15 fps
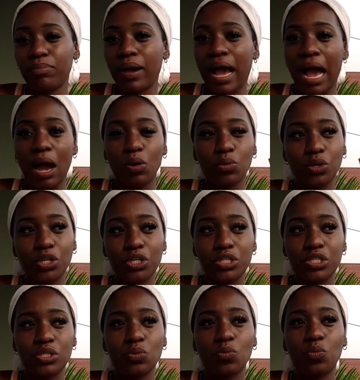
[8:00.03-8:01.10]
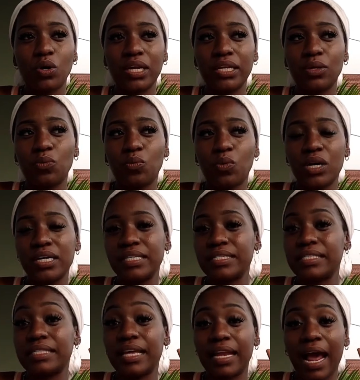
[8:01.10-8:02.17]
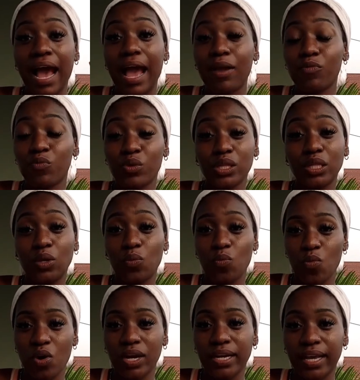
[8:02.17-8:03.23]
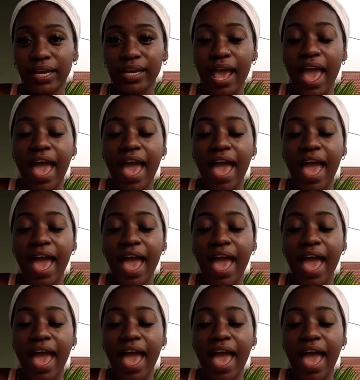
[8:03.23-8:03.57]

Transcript: powers what it was that I really wanted.